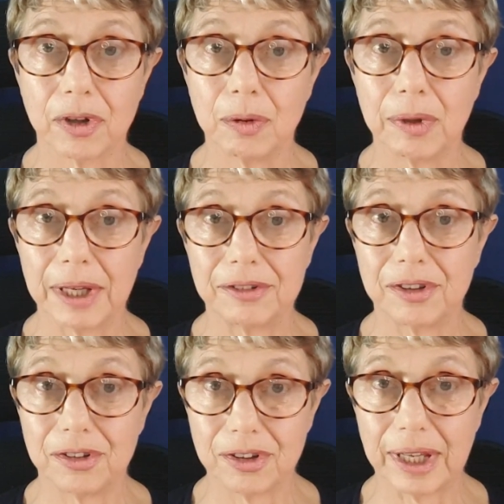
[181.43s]
the
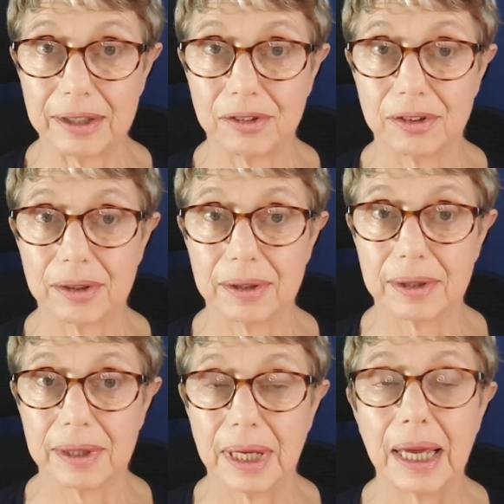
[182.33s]
United States.
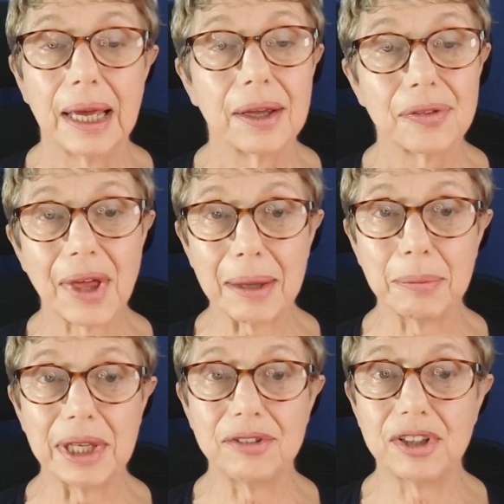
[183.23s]
That
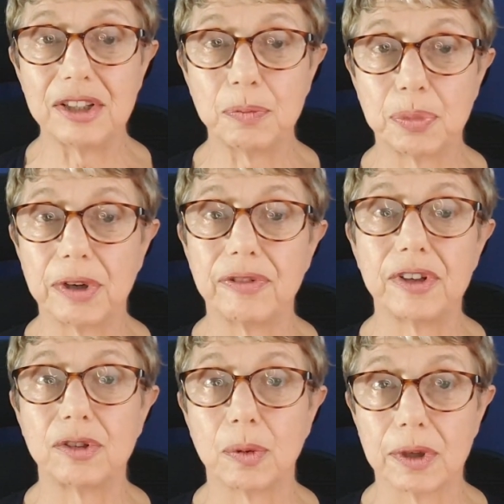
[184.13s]
means he's
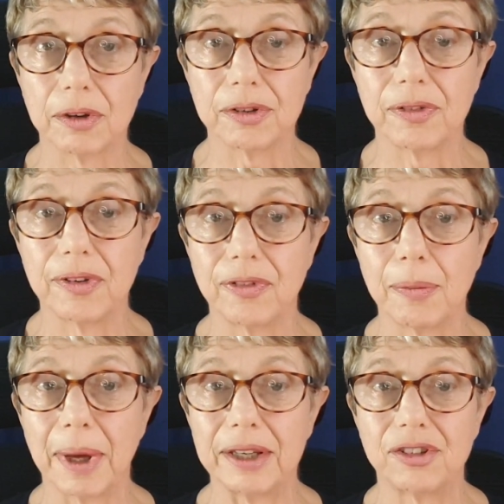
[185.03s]
privy to a lot of
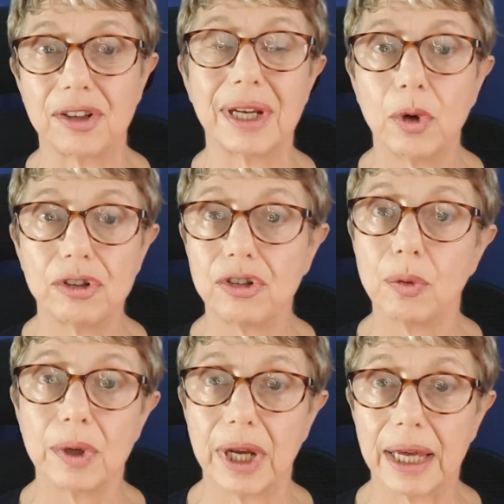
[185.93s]
information which
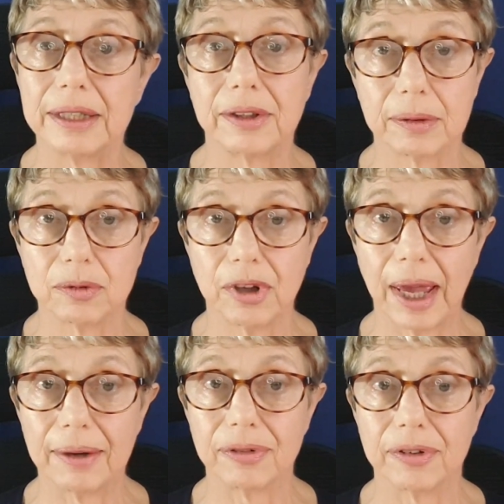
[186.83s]
you and I don't
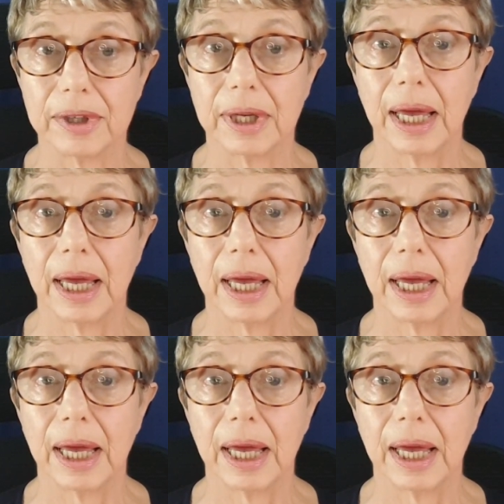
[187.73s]
have.